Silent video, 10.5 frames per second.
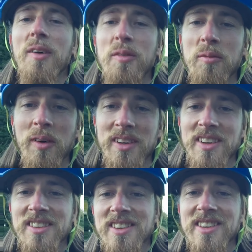I'm in my
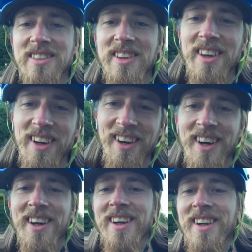easiest gear,
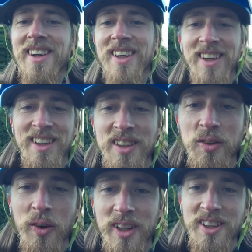
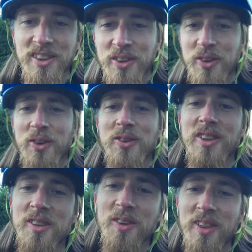22
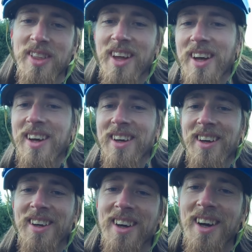tooth
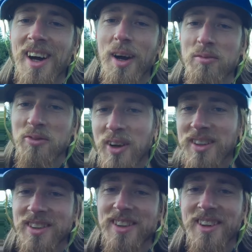up
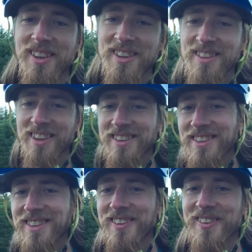front, 36
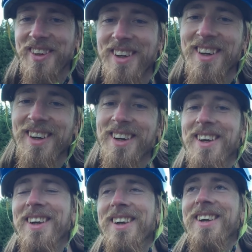in the rear,
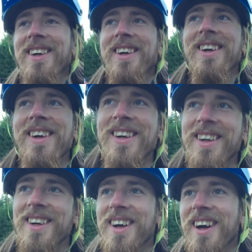
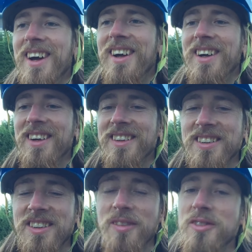
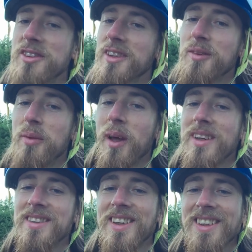and I'm just gonna
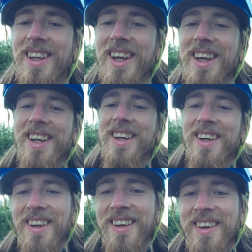pace it.
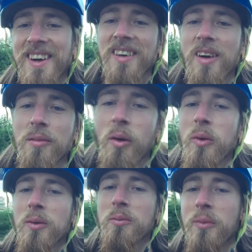I've got my
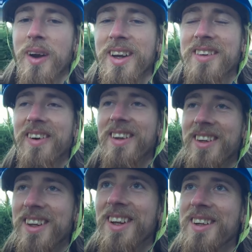one brake if I
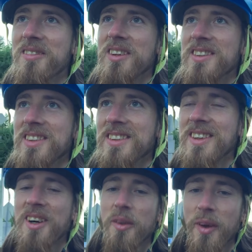need it, my seat's
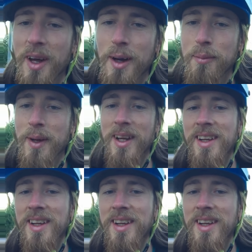all the way up.